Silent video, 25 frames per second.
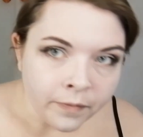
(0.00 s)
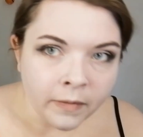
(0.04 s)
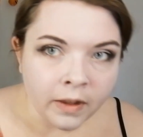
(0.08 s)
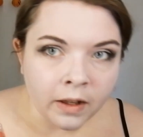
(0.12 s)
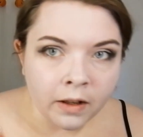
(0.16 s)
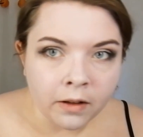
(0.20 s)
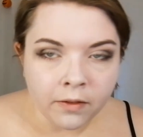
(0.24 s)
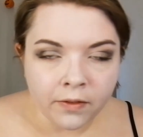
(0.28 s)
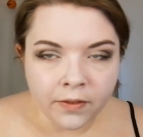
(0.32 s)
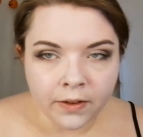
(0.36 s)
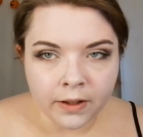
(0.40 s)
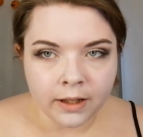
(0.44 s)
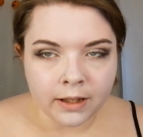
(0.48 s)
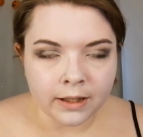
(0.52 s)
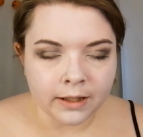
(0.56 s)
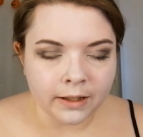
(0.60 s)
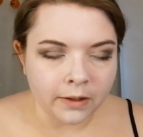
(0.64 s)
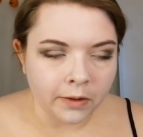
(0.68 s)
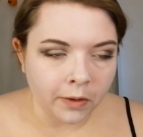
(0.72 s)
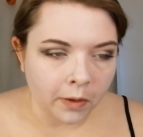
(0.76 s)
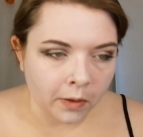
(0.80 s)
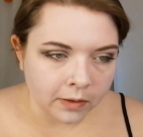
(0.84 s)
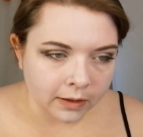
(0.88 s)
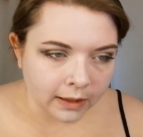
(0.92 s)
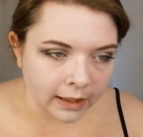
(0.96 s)
I feel like a
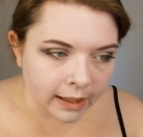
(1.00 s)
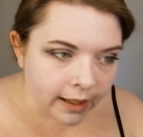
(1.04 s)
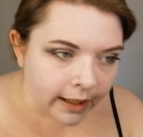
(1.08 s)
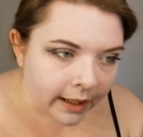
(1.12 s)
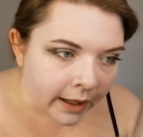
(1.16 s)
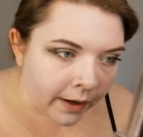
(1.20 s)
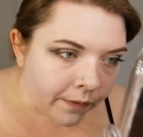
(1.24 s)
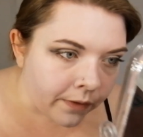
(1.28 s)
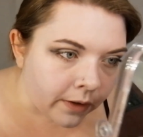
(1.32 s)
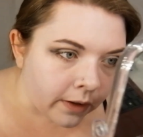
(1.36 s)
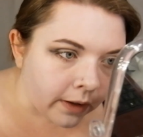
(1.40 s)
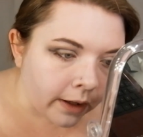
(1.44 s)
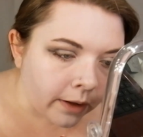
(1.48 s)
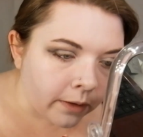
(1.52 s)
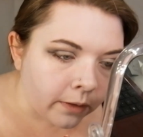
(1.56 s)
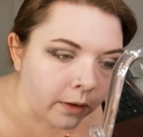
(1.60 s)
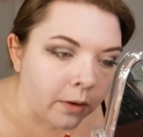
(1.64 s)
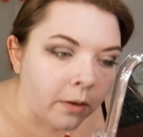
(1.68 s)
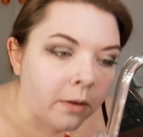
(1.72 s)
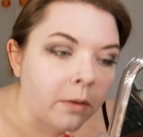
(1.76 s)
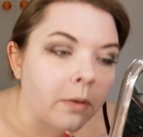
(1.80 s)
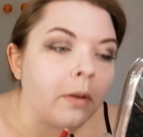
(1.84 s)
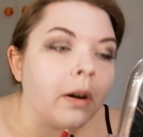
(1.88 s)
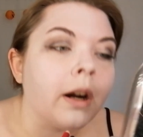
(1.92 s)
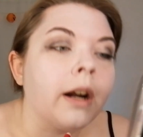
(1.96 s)
little old lady. I have to like
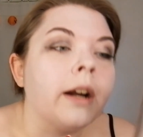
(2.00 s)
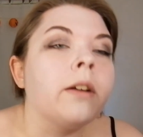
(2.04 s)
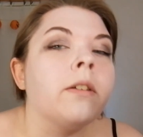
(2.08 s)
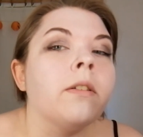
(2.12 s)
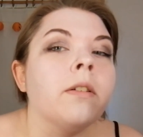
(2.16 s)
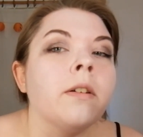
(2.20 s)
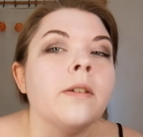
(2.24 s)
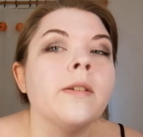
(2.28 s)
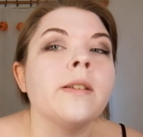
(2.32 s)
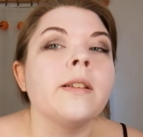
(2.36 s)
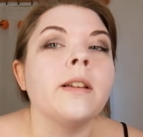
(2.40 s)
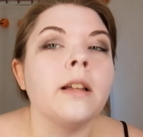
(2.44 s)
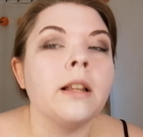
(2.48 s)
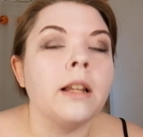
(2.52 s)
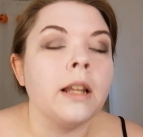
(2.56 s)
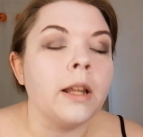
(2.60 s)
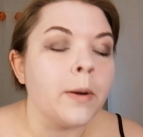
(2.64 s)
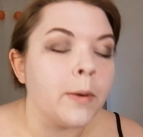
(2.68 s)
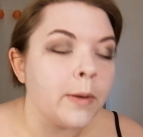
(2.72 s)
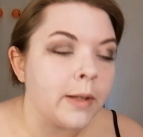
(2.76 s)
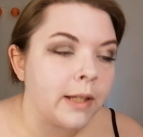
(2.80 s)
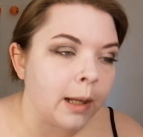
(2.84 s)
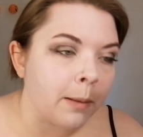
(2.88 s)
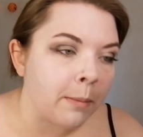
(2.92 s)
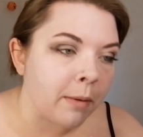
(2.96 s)
look right
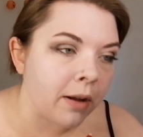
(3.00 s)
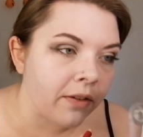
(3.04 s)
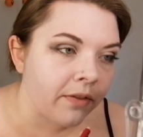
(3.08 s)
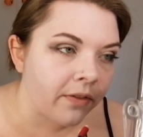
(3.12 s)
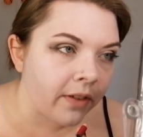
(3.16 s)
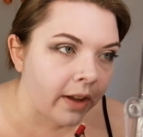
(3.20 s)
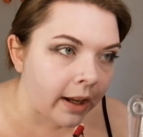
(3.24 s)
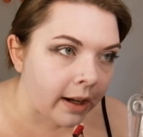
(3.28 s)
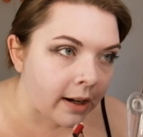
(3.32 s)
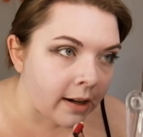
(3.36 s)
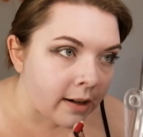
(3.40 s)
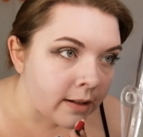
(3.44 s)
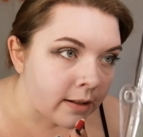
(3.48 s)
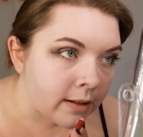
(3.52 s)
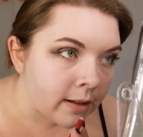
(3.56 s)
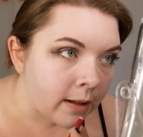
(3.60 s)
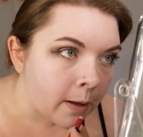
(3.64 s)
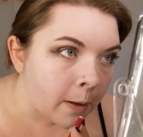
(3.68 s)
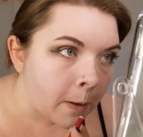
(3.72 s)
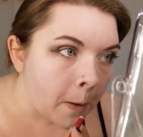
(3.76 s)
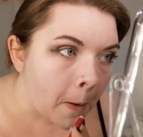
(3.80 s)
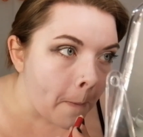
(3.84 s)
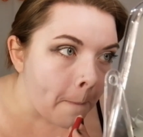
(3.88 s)
close at my face.